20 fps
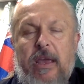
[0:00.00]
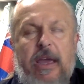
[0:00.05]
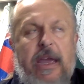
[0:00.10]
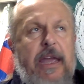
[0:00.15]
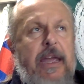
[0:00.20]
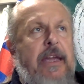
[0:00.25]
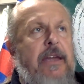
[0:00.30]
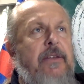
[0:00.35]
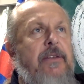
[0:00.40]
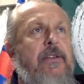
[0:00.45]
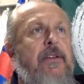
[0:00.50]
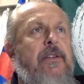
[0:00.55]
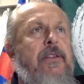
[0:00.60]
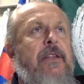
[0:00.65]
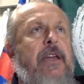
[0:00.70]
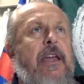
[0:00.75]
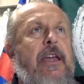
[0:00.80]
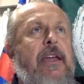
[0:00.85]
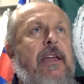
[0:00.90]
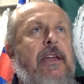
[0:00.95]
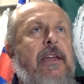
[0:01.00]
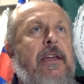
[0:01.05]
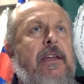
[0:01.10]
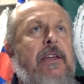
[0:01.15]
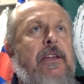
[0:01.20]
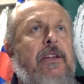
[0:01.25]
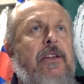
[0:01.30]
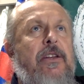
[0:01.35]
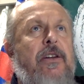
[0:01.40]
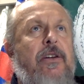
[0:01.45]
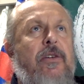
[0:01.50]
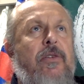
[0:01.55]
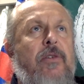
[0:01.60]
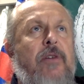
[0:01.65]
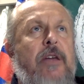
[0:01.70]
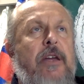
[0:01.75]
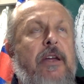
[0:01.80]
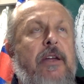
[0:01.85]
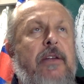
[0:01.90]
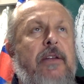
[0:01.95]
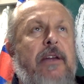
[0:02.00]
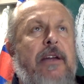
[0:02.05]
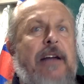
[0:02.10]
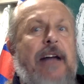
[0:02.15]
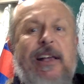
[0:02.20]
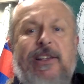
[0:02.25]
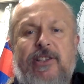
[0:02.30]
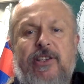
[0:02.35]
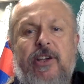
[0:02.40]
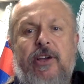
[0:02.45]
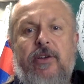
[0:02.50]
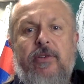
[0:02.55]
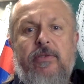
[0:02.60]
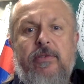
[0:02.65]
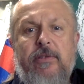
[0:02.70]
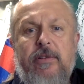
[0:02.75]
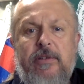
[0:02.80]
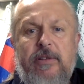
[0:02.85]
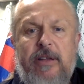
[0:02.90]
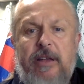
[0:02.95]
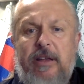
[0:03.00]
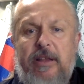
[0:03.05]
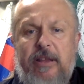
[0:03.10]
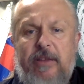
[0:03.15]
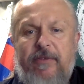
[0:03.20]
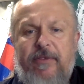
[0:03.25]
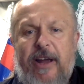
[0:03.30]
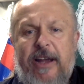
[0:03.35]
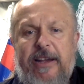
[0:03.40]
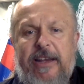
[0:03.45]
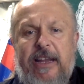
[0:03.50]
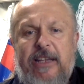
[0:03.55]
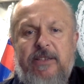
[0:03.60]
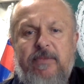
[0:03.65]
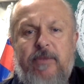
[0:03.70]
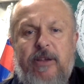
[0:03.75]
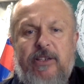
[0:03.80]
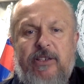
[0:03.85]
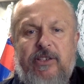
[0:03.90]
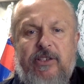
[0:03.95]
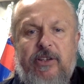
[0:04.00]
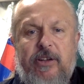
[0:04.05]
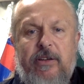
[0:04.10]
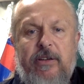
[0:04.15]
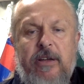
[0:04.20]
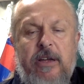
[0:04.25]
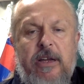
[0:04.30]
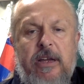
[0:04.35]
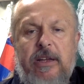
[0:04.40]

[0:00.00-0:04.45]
And they, you know, and also the finance minister,